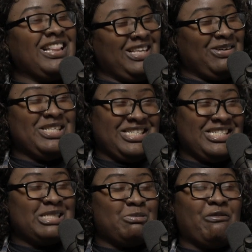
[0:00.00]
I think we should
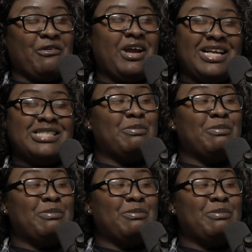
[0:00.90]
just be friends.